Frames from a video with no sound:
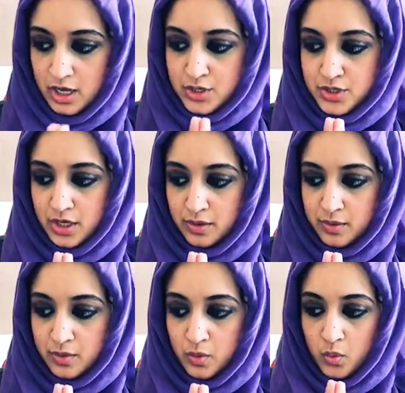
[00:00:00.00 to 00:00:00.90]

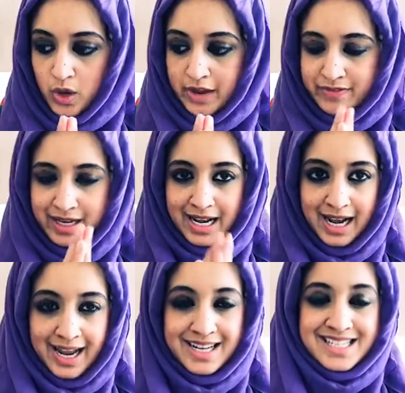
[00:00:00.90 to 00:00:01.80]
So if the
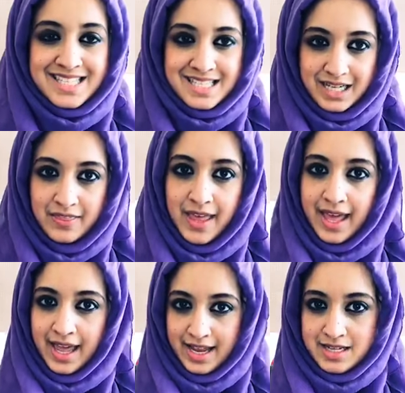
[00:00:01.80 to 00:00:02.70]
client is still in their
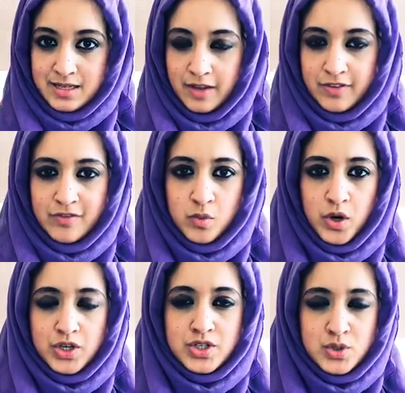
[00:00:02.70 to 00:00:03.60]
head, if you've
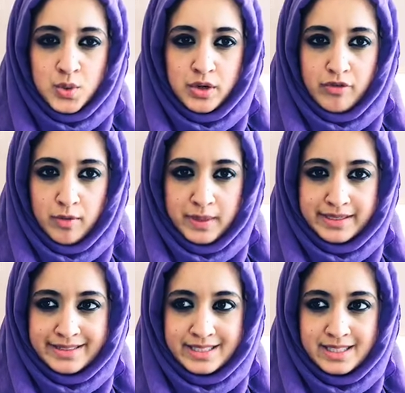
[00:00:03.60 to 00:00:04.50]
watched Tony
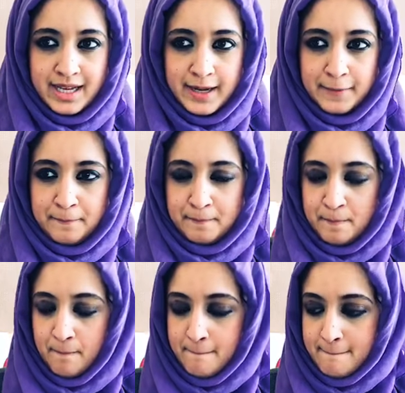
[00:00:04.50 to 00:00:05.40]
Robbins'
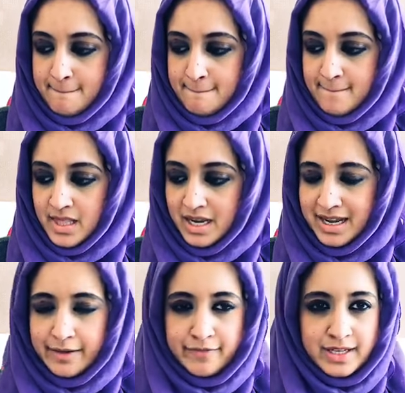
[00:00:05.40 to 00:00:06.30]

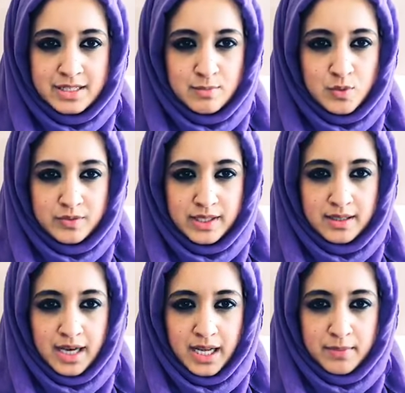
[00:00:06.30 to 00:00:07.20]
Netflix
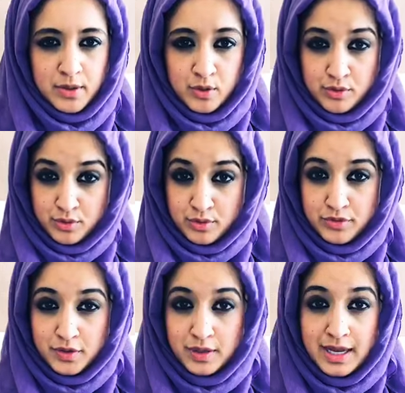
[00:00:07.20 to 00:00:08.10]
movie I Am Not Your
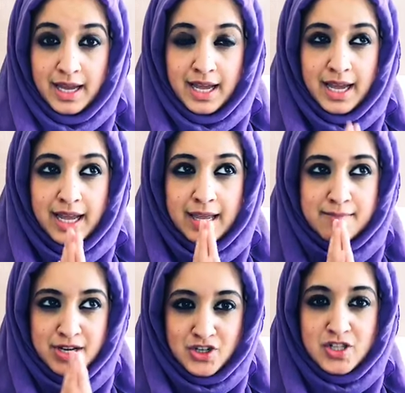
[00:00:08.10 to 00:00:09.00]
Guru, he
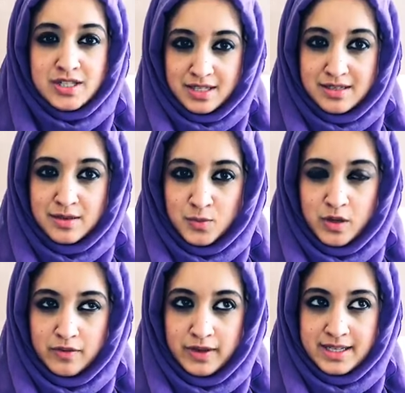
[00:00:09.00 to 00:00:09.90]
mentions this in
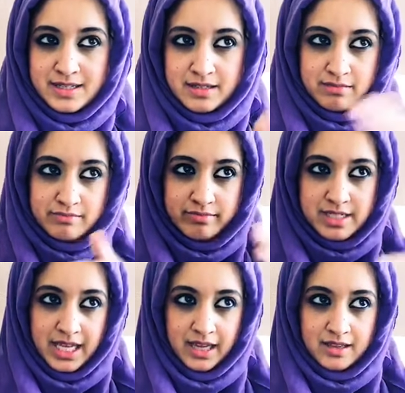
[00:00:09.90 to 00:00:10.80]
one of his
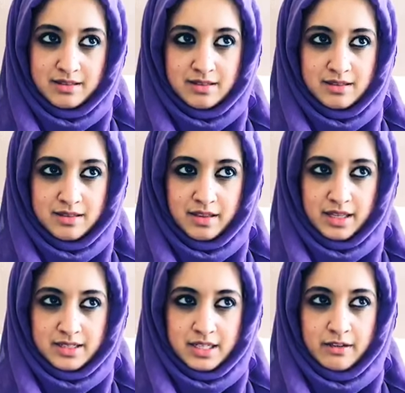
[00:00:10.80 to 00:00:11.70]
days, I
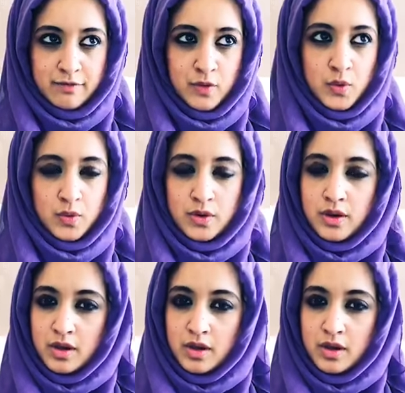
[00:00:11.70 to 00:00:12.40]
think it's day 4,